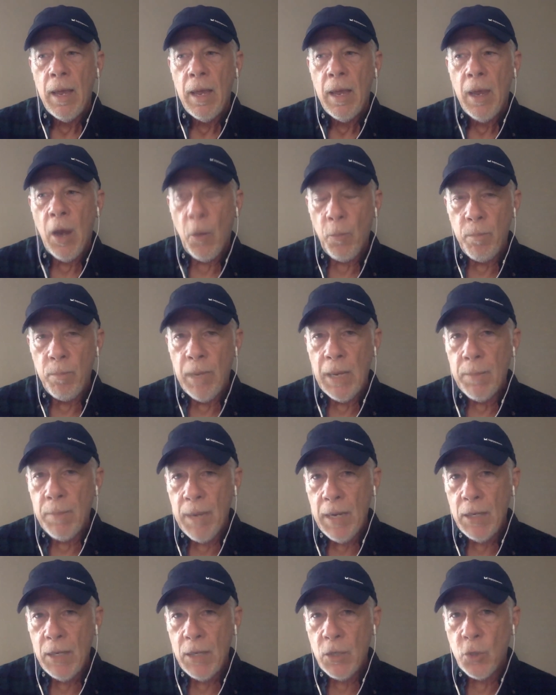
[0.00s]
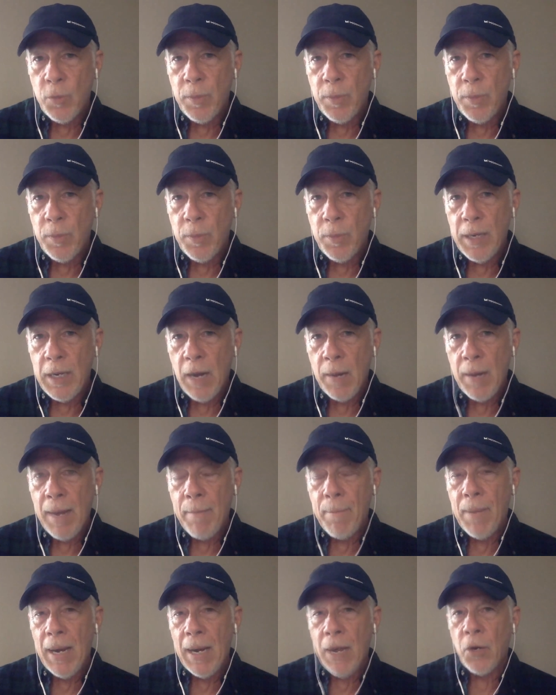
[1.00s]
helping me to be
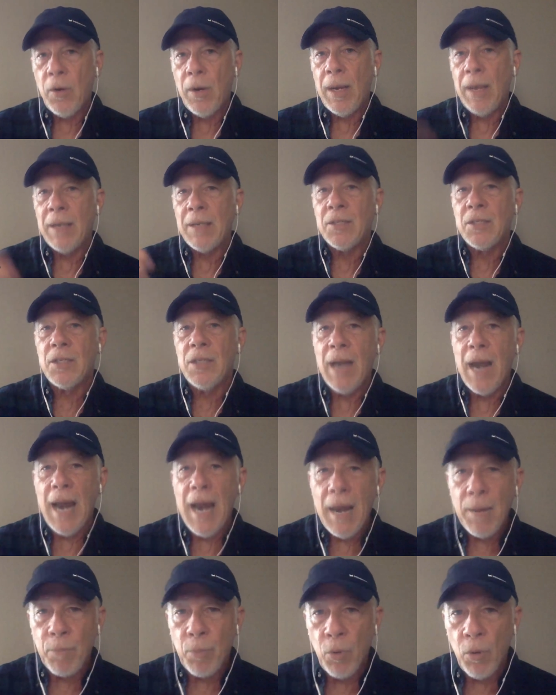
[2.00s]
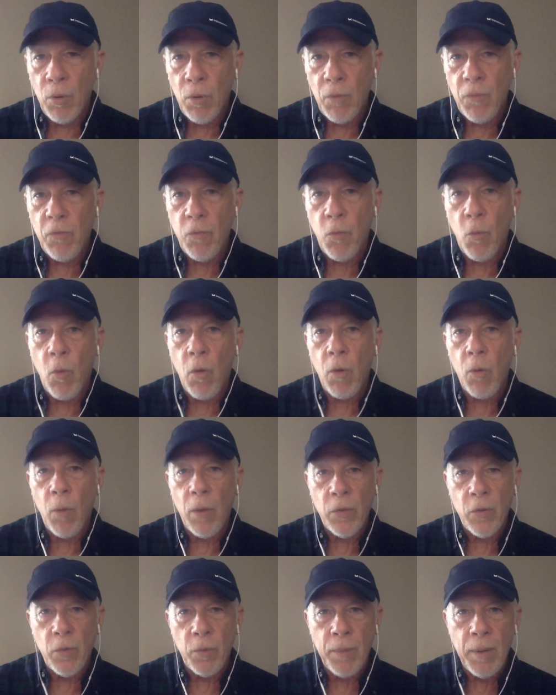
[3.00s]
become a better example for
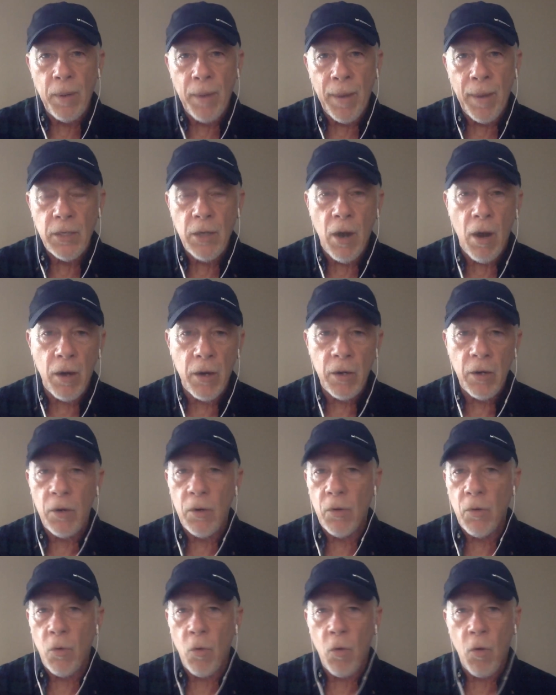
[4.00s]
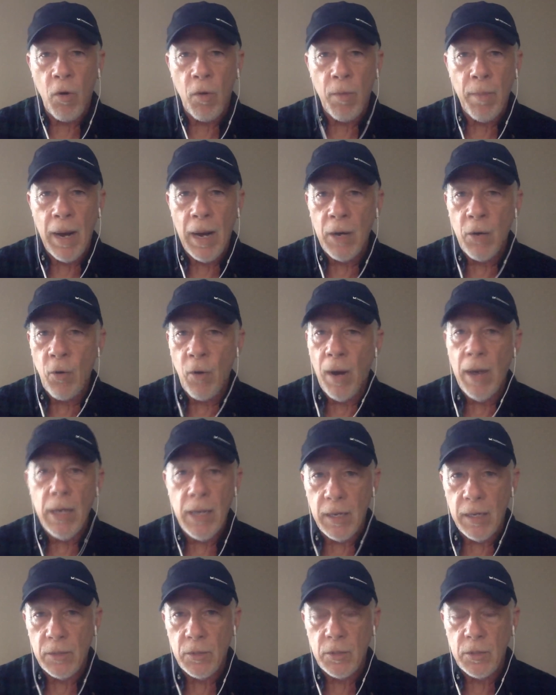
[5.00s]
whether it be my daughter or my
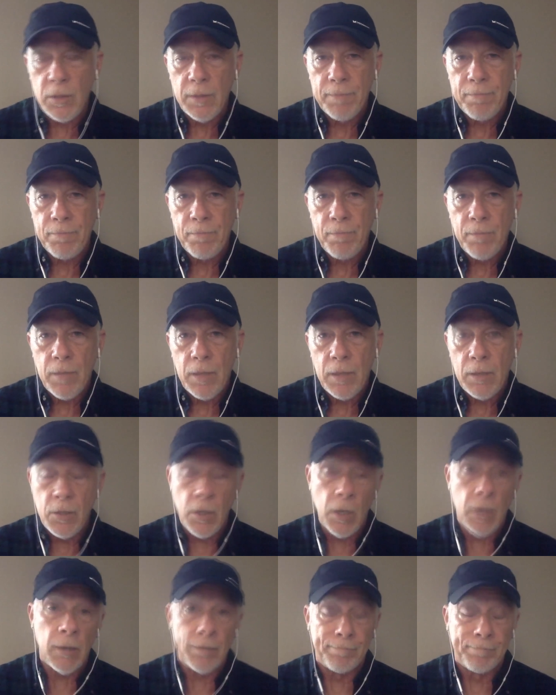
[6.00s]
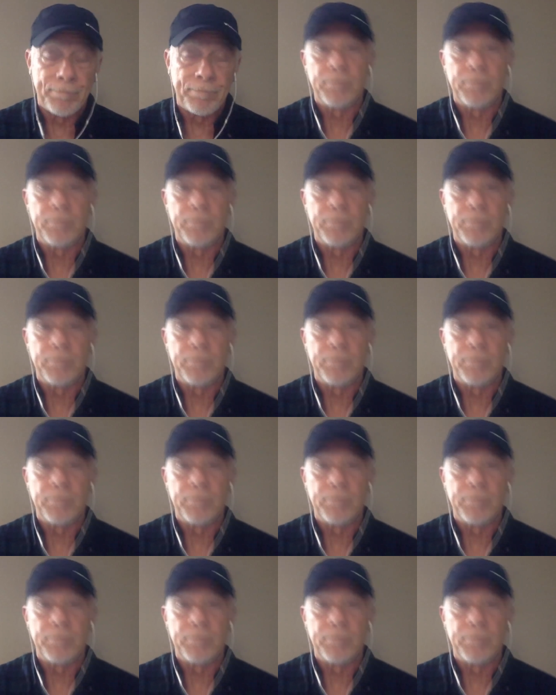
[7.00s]
grandkids. So, yeah.